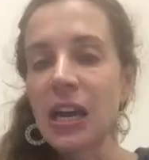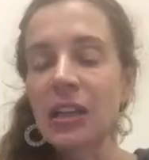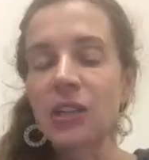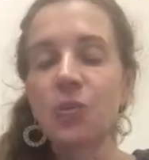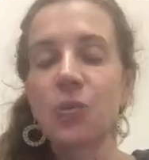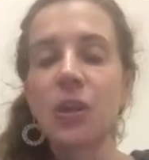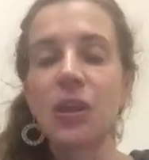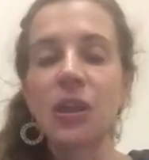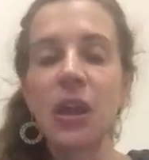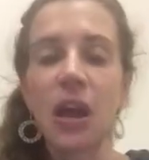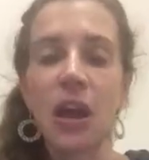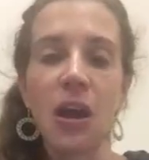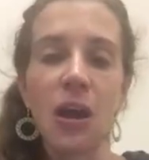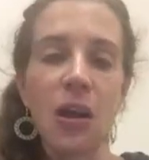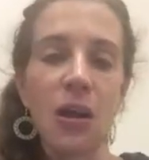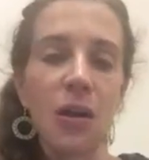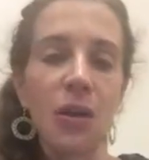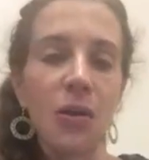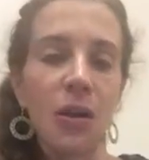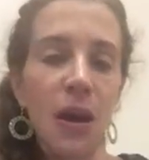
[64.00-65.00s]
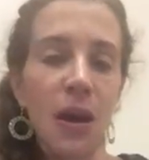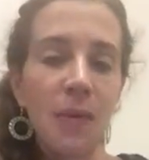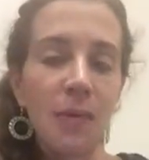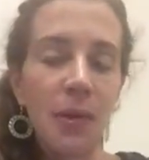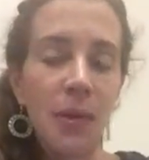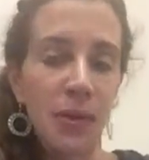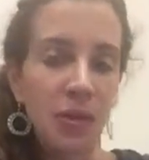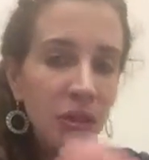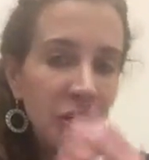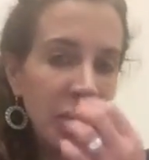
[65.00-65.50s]
touch with the
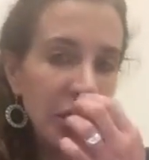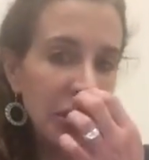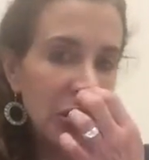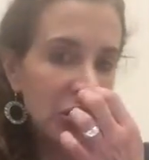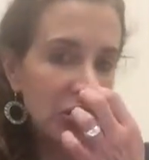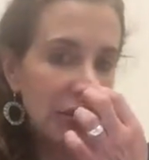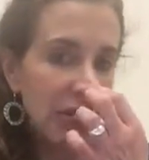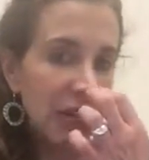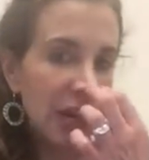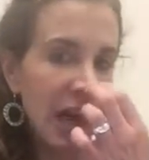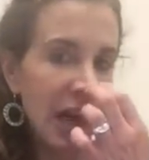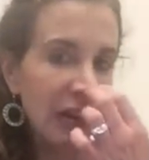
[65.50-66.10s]
leaders of the